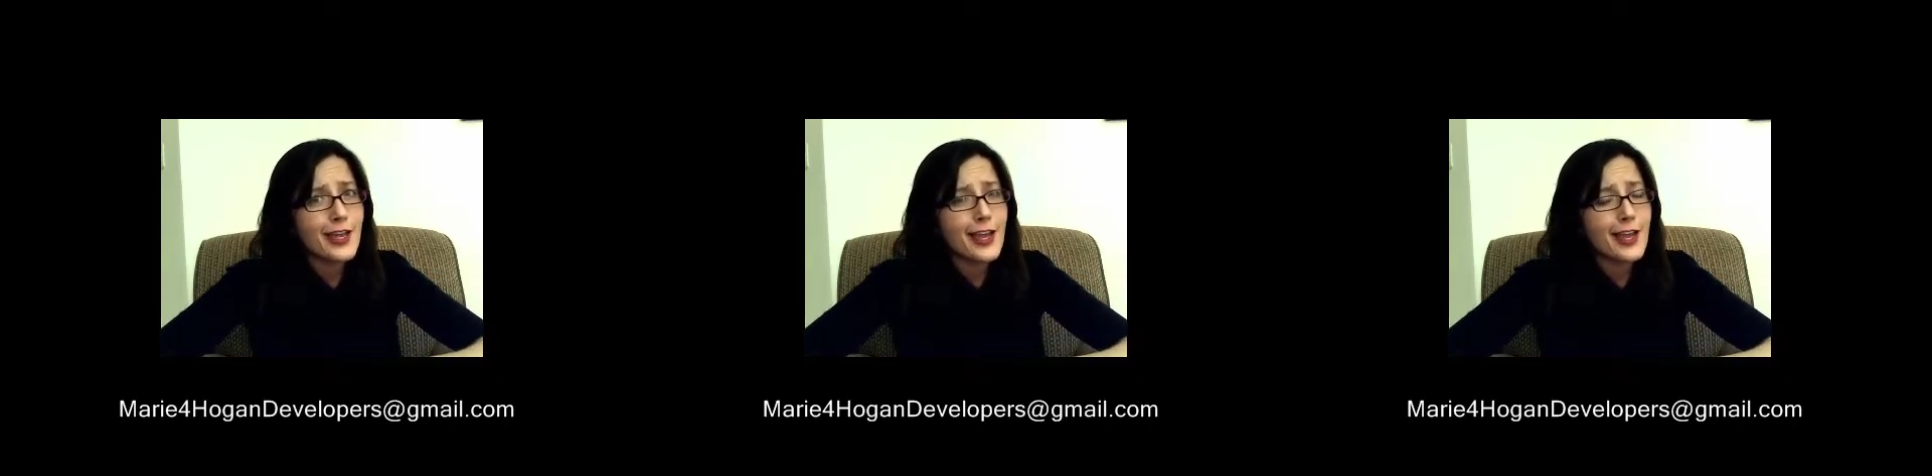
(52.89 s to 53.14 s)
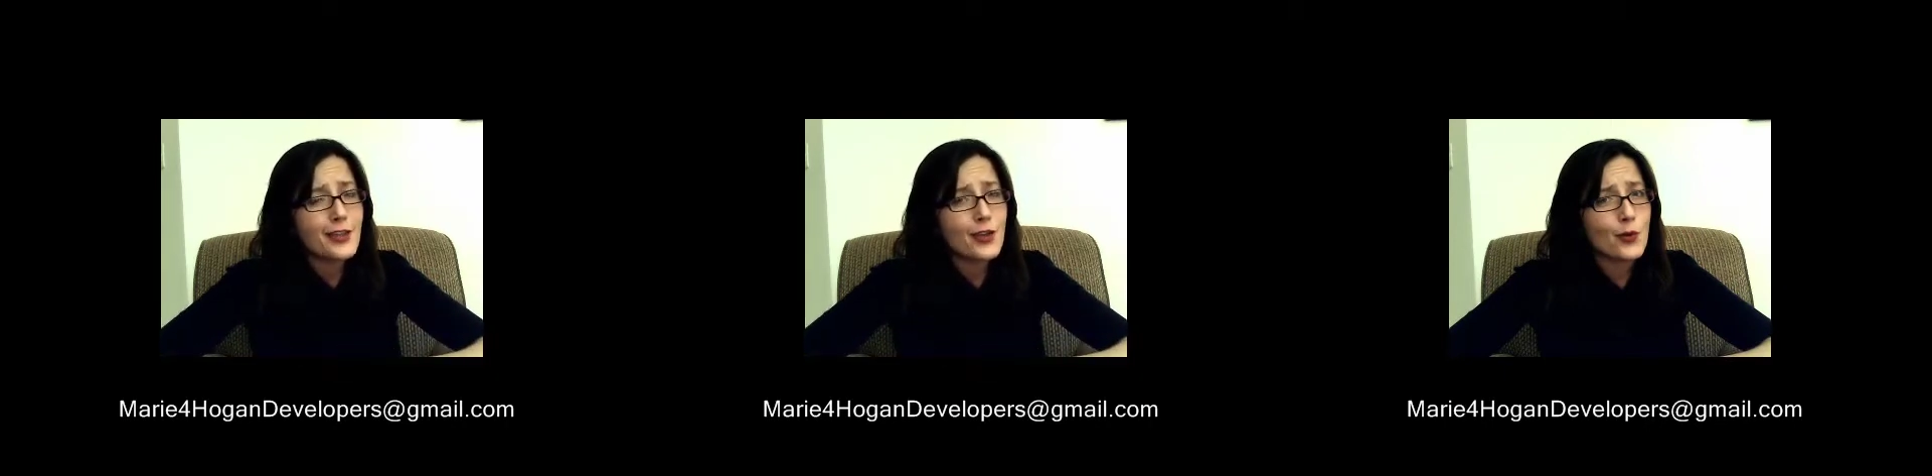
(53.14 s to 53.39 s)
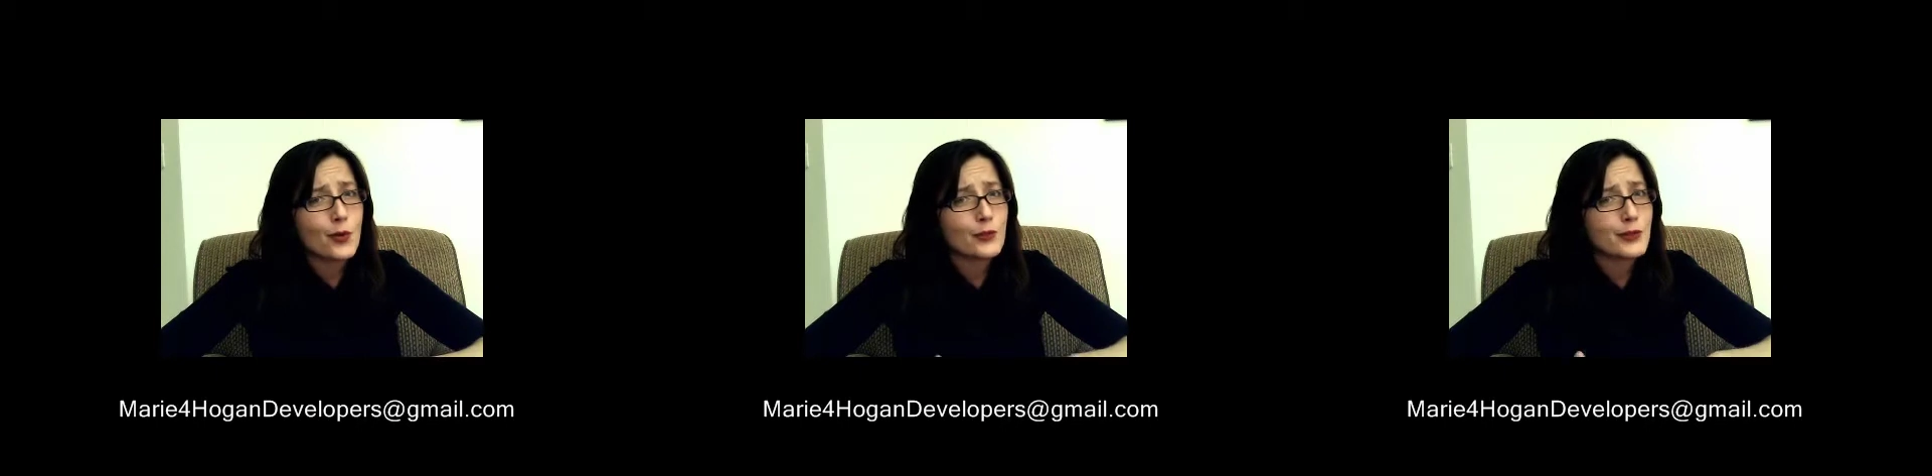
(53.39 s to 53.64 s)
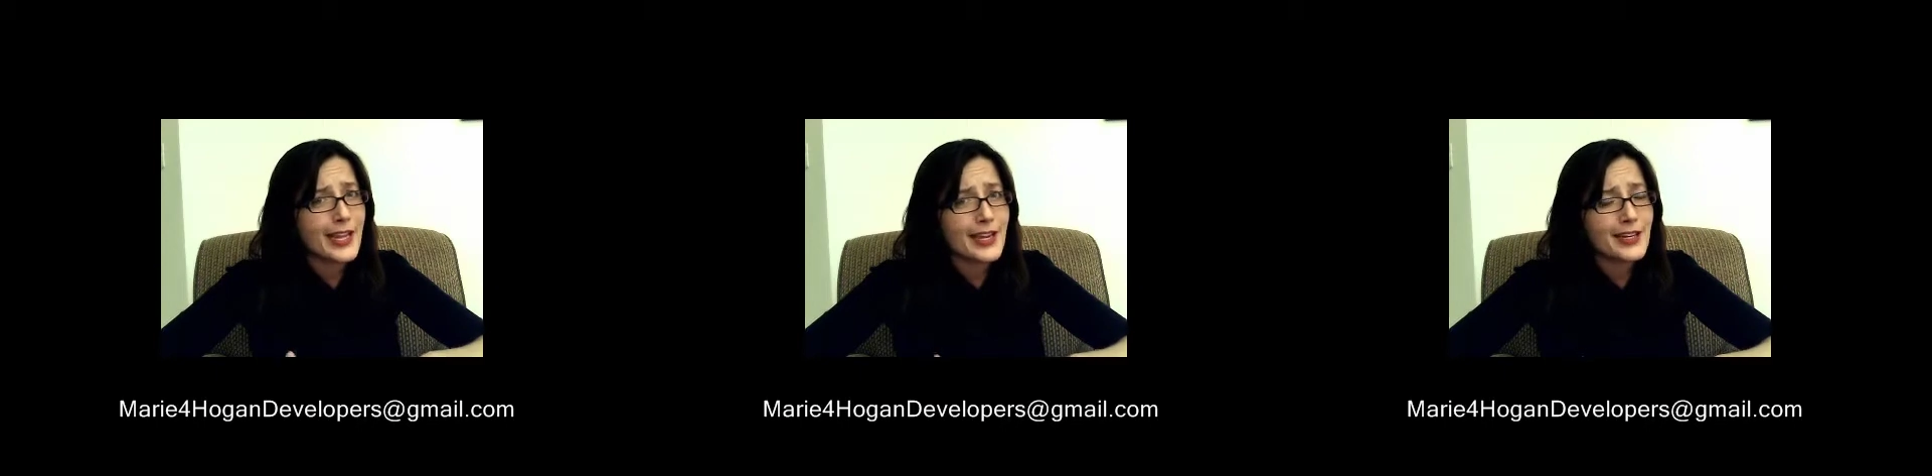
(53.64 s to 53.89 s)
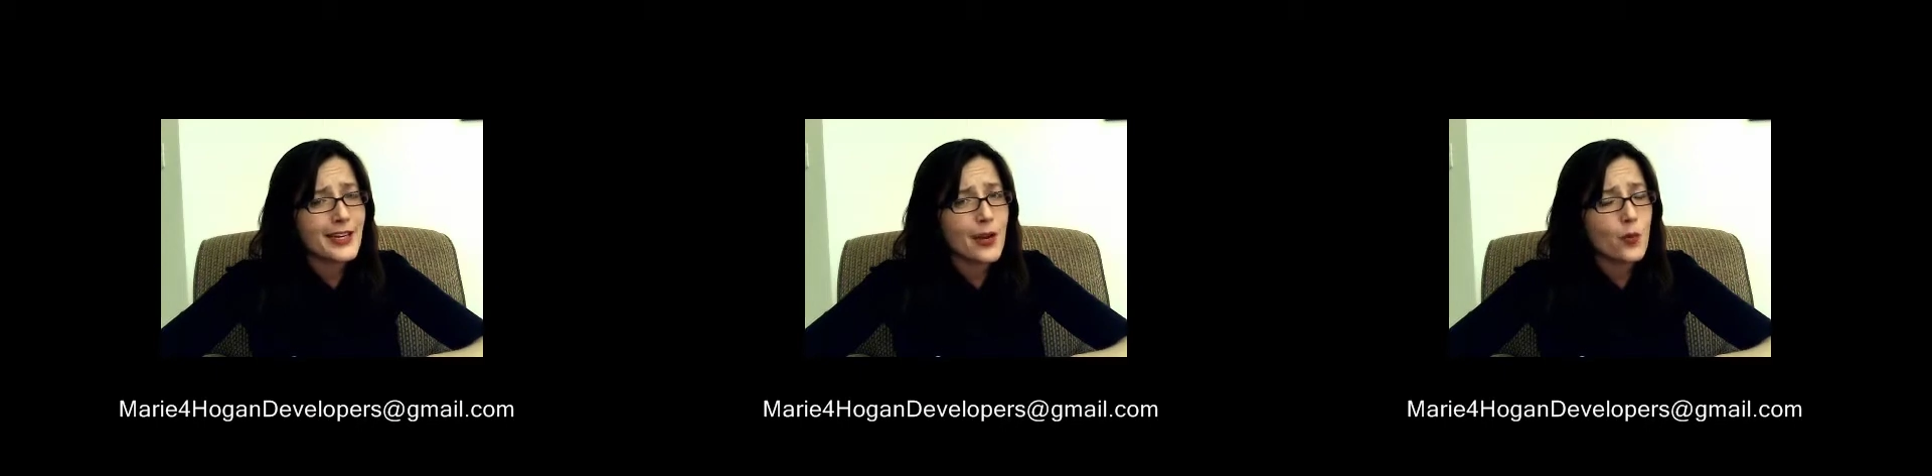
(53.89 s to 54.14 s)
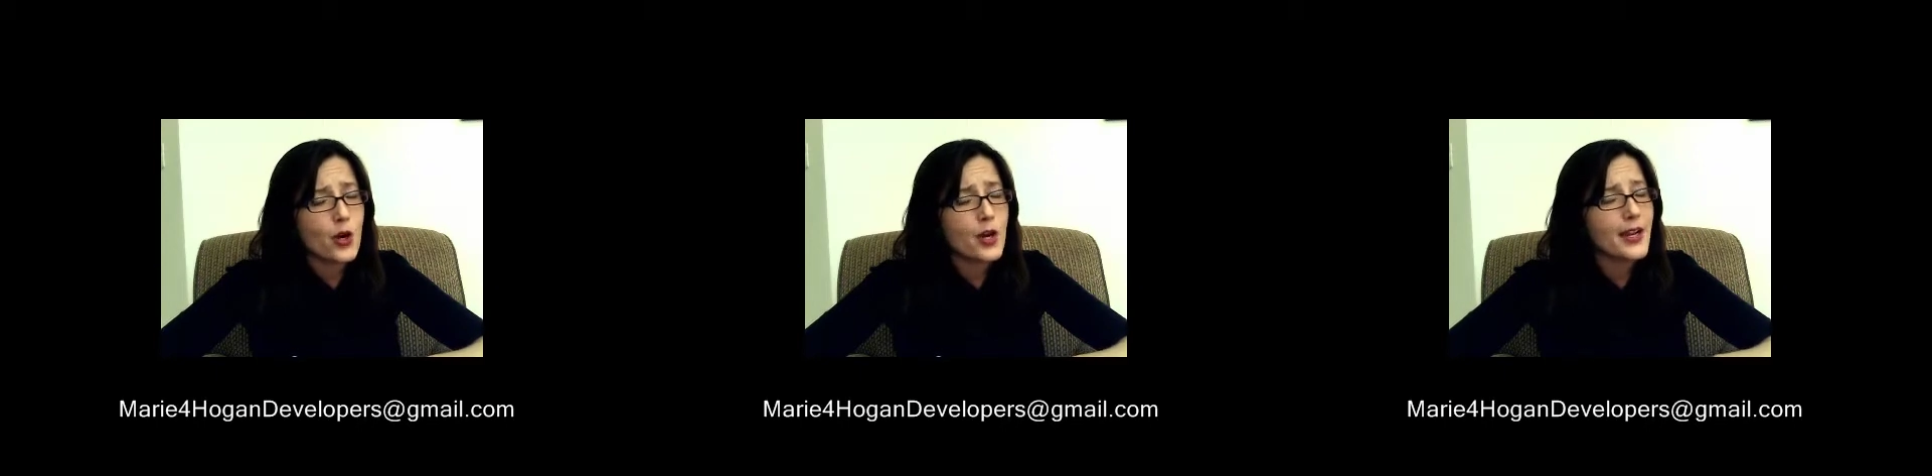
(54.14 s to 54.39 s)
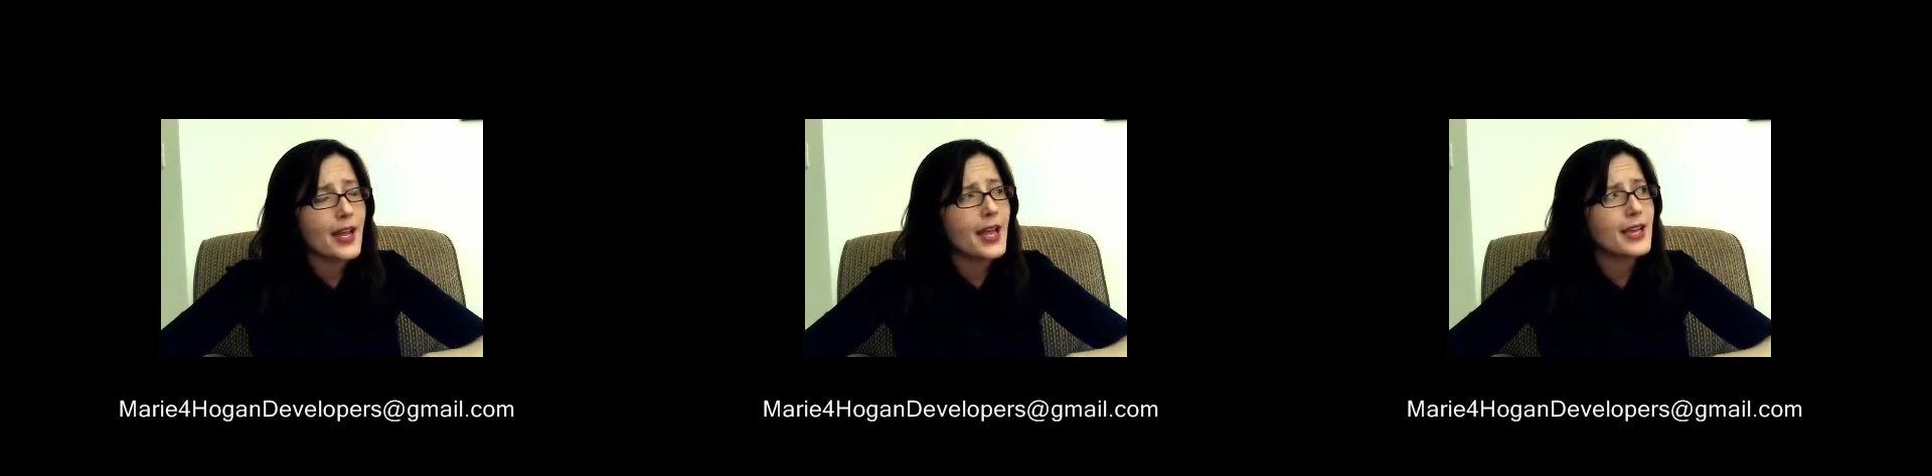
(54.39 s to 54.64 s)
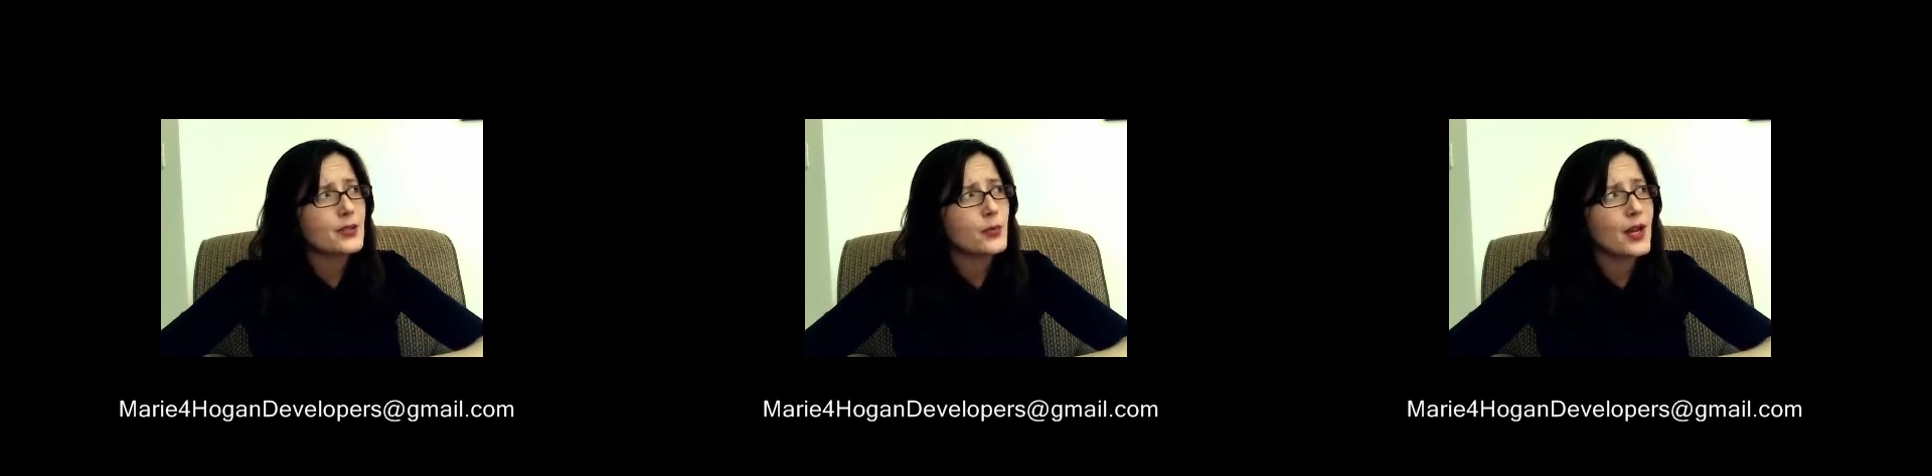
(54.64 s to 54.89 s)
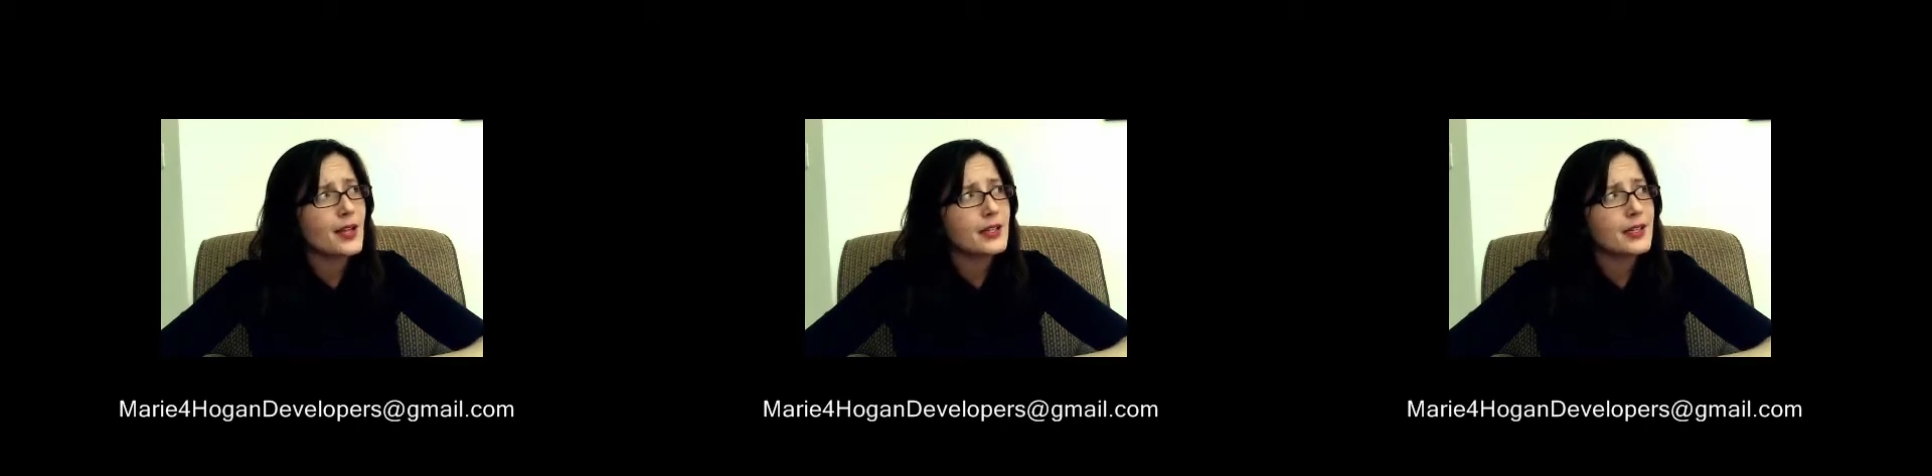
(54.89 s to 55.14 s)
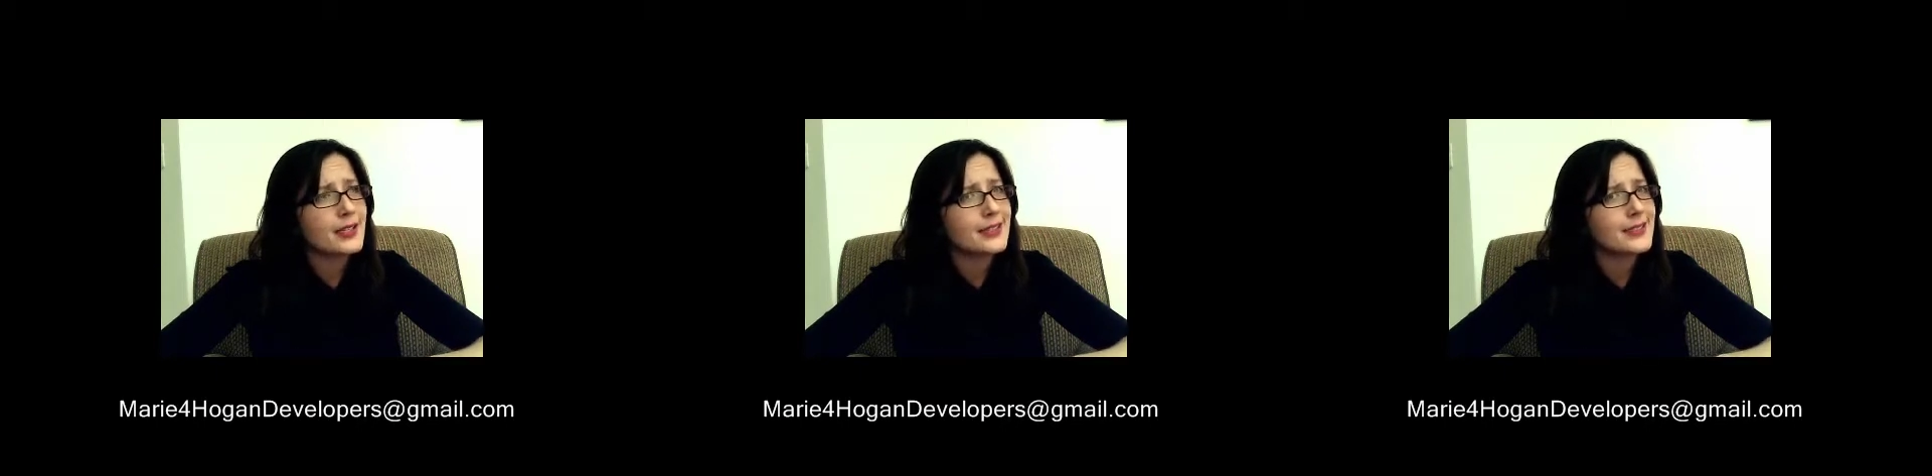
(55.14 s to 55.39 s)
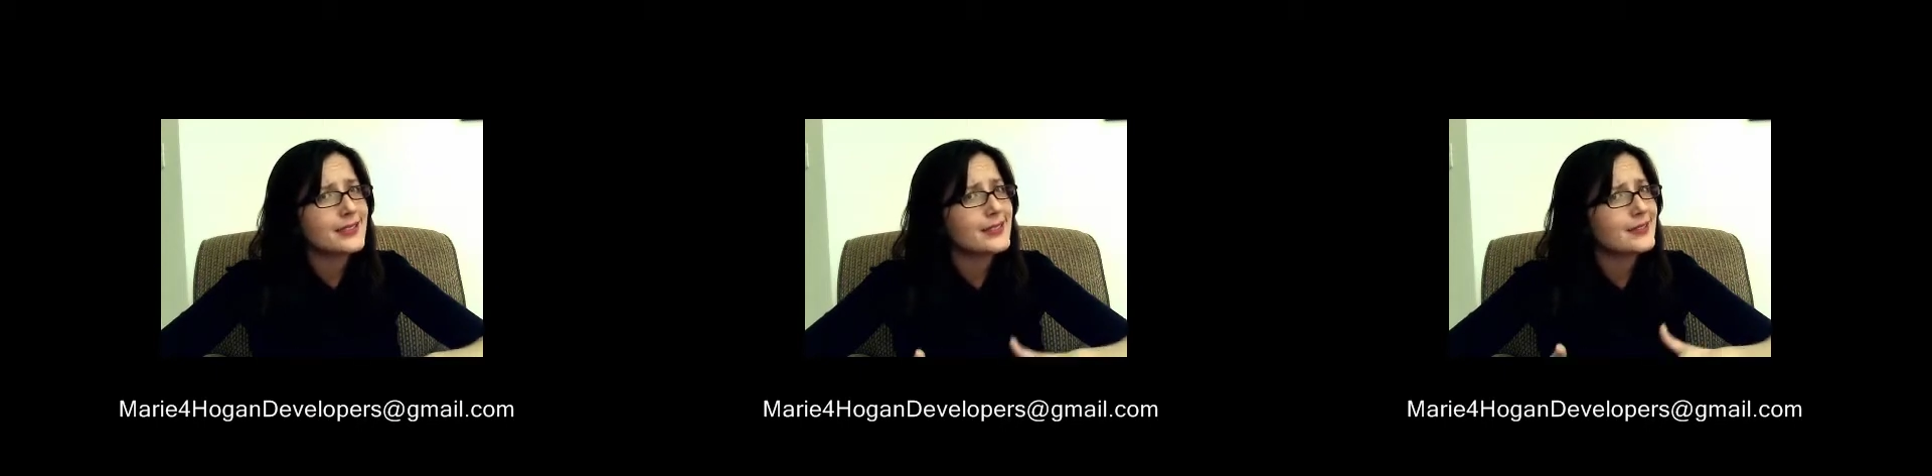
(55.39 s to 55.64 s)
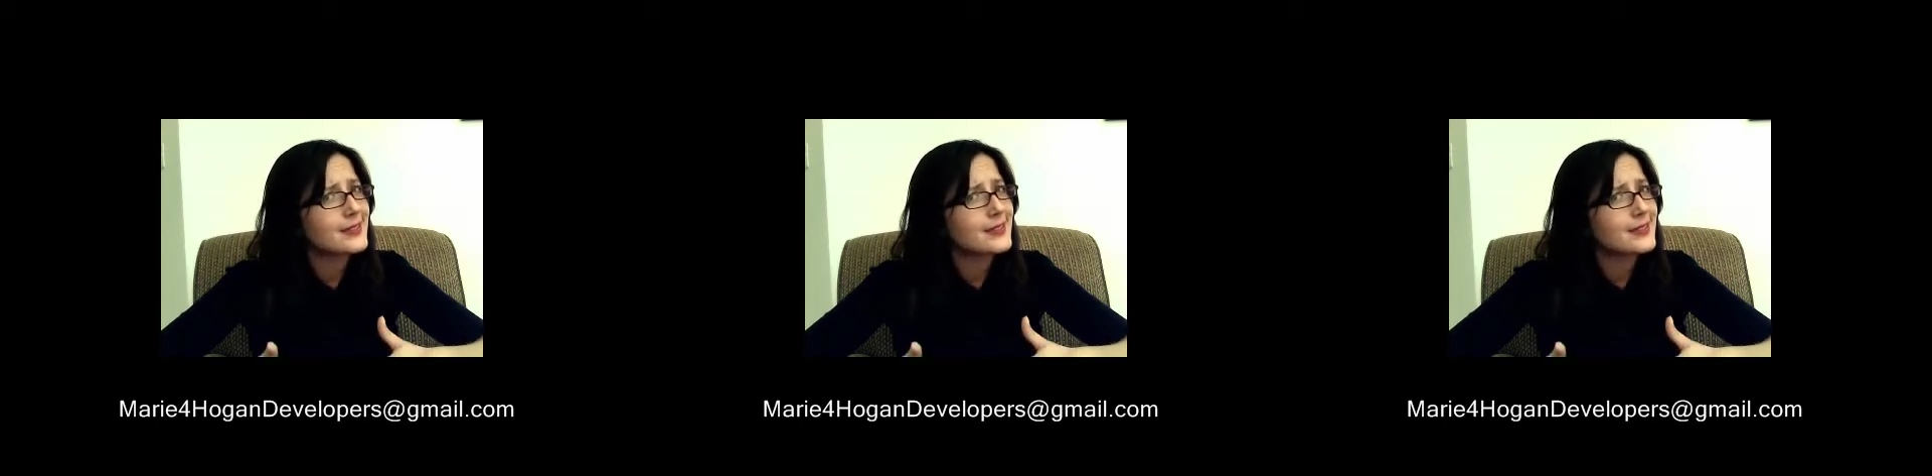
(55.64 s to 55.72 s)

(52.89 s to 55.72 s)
in their day to day work as well as